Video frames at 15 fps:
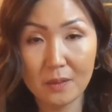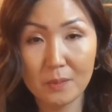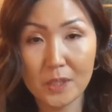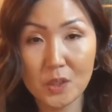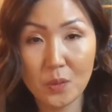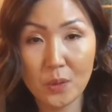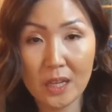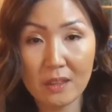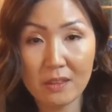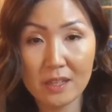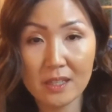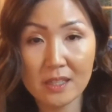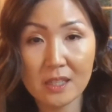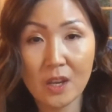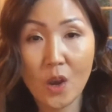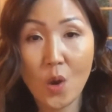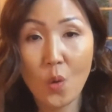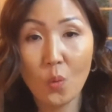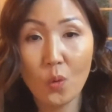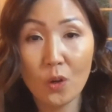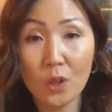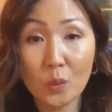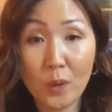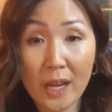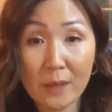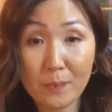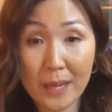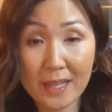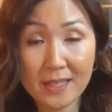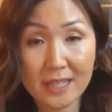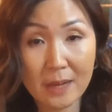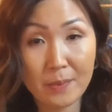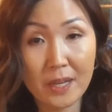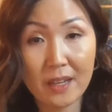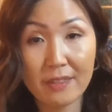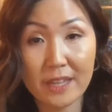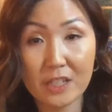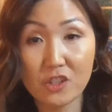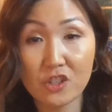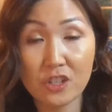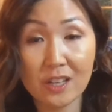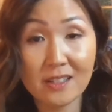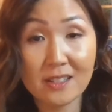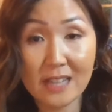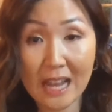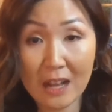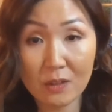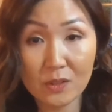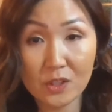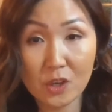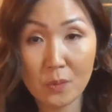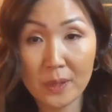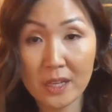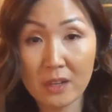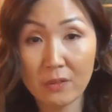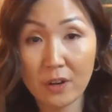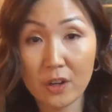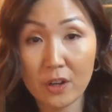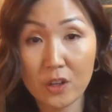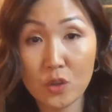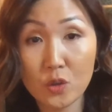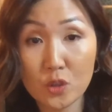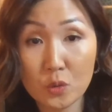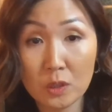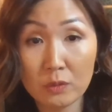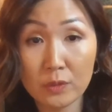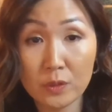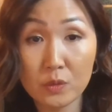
Between this worldwide pandemic that shut down so many of our usual